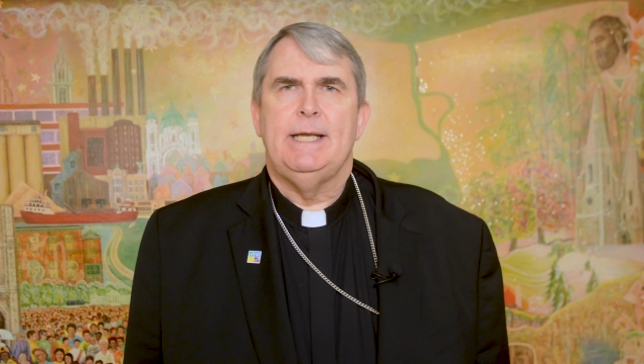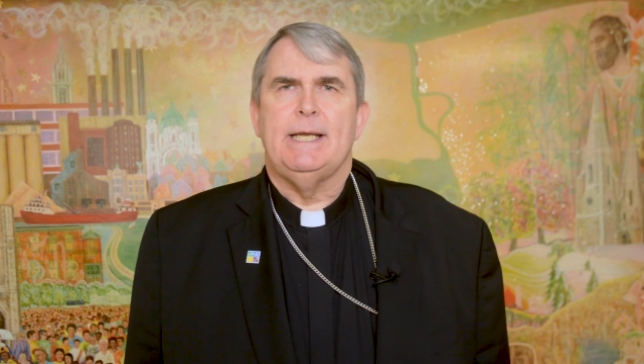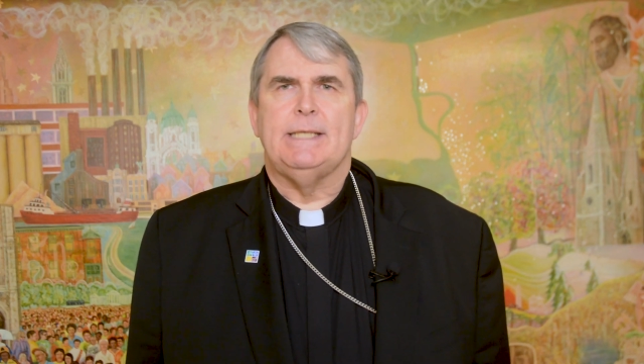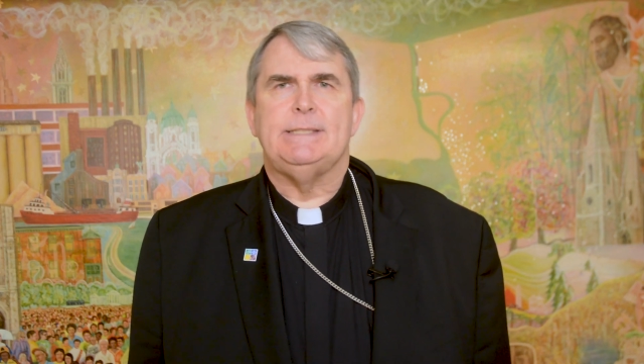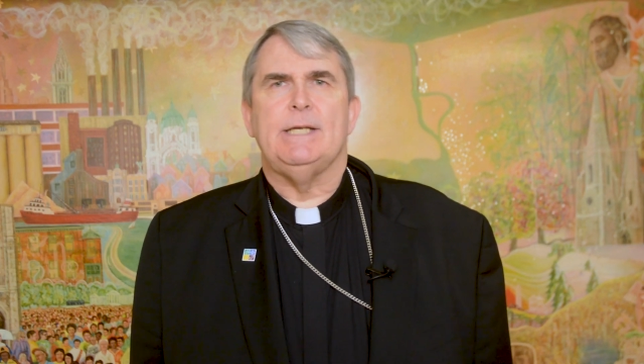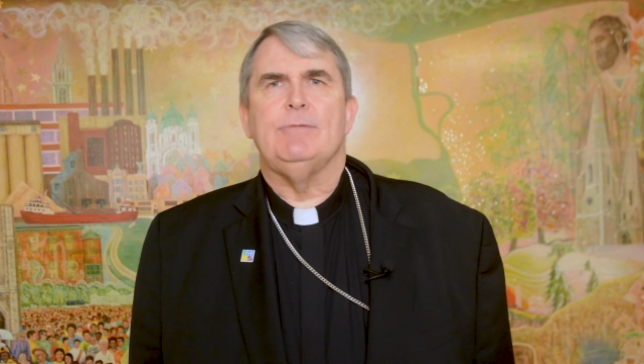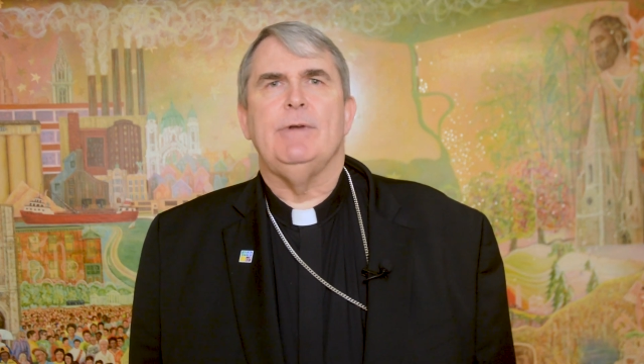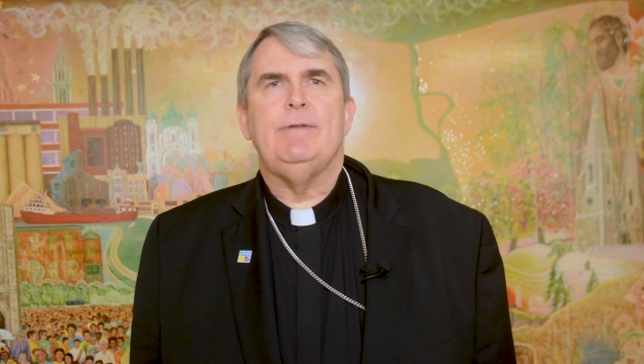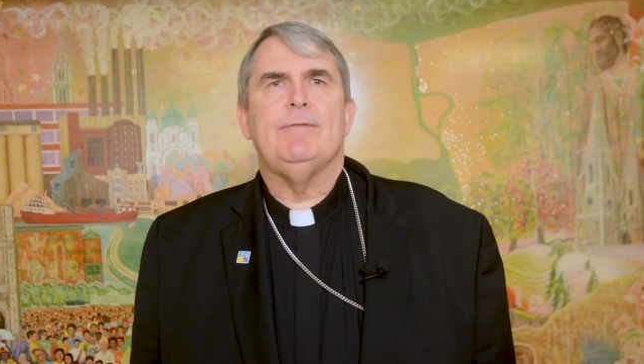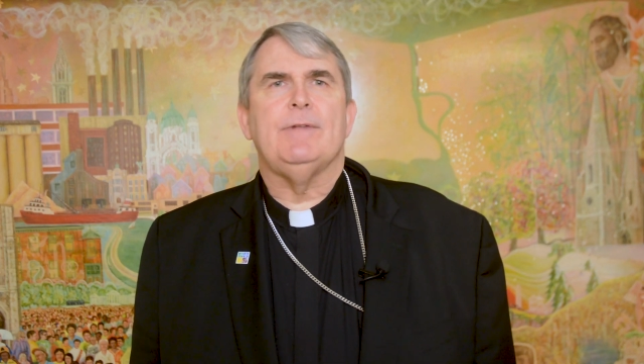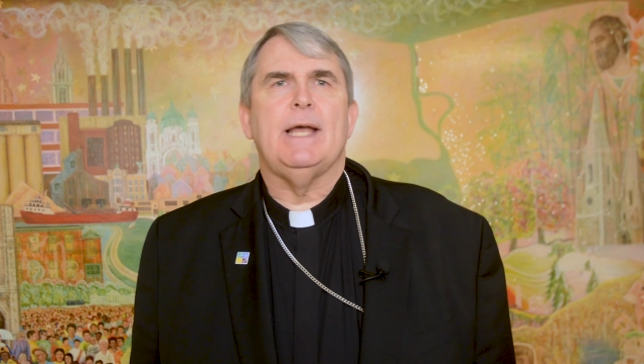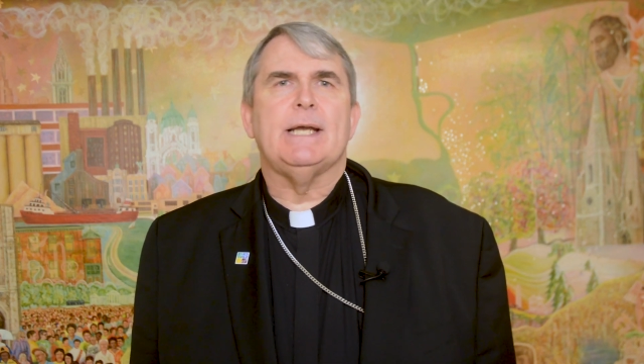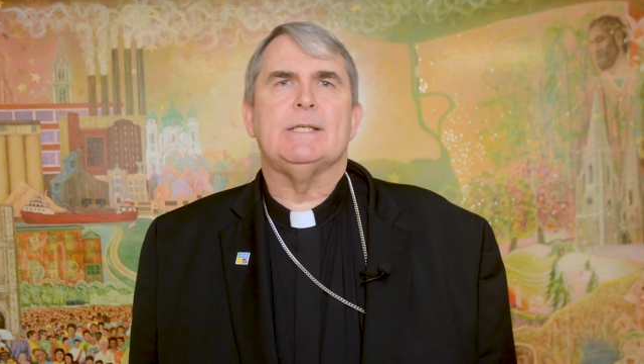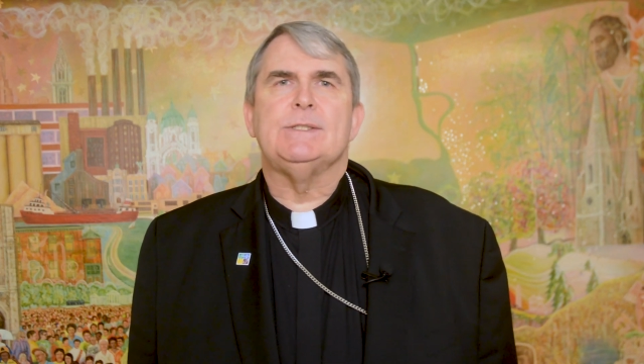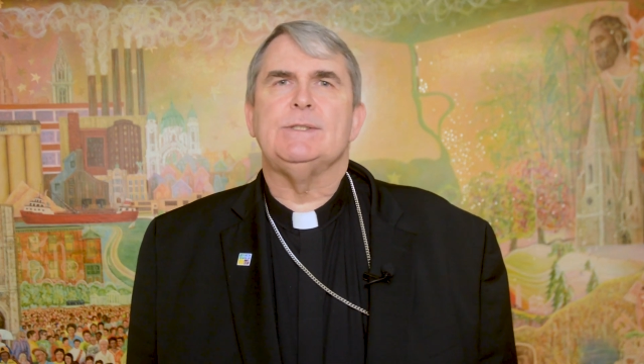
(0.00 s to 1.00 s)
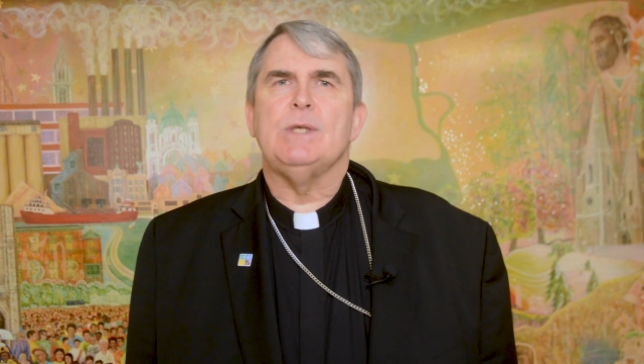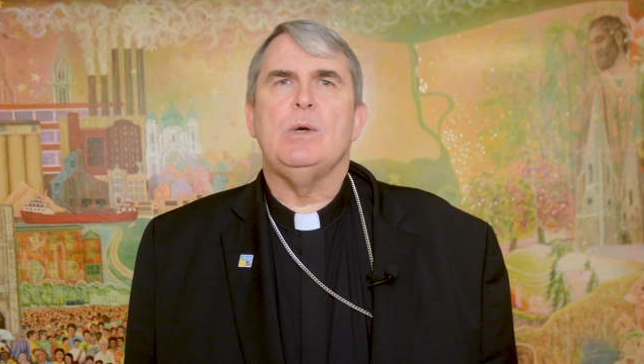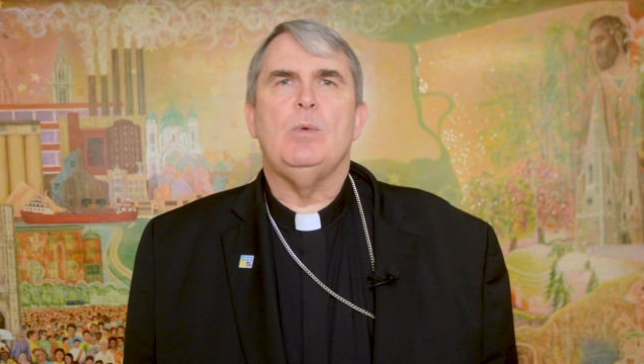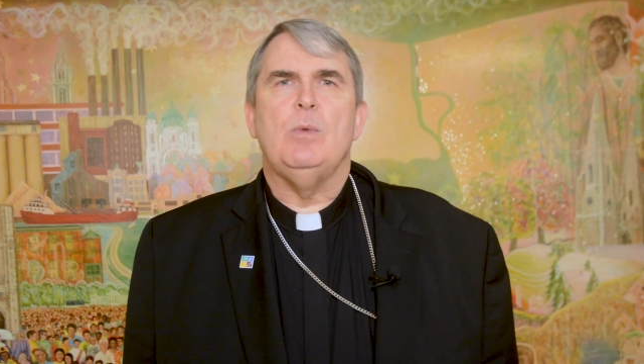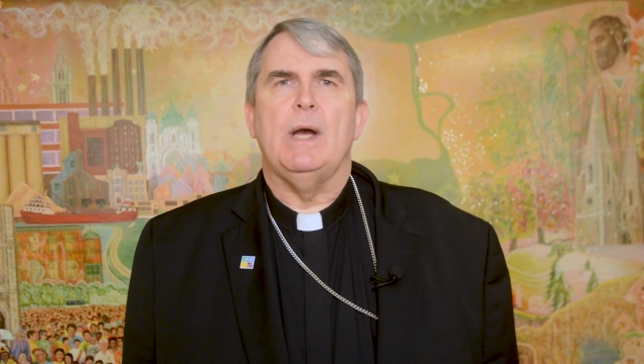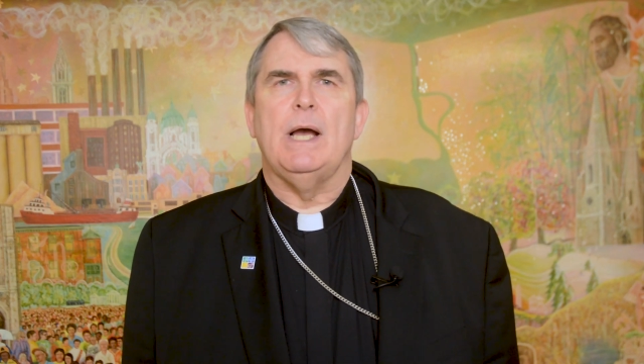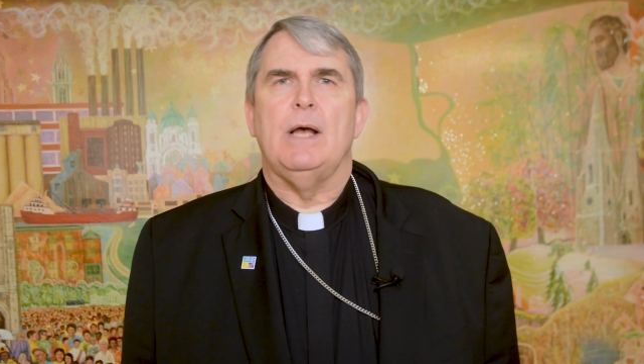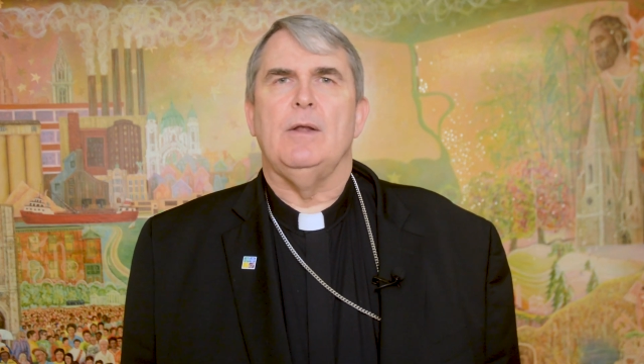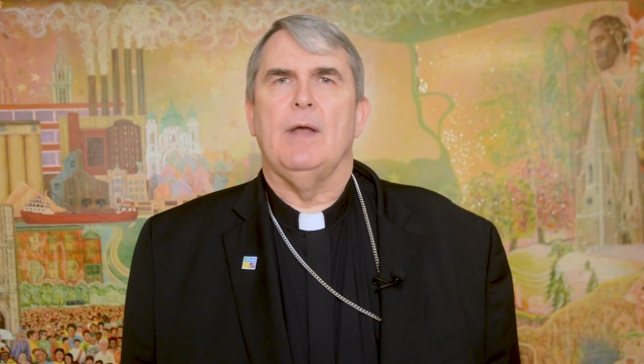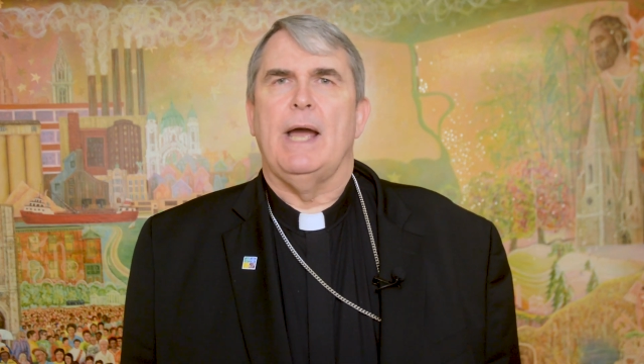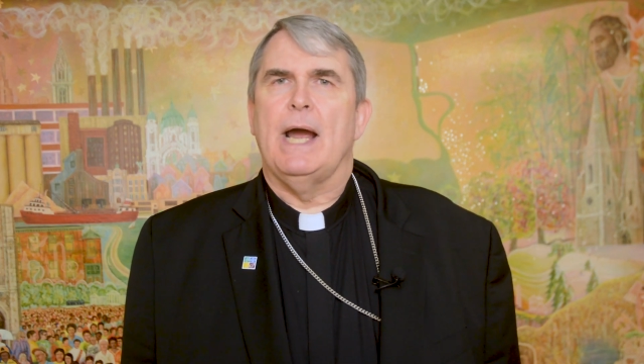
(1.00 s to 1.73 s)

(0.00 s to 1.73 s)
as it reflects so well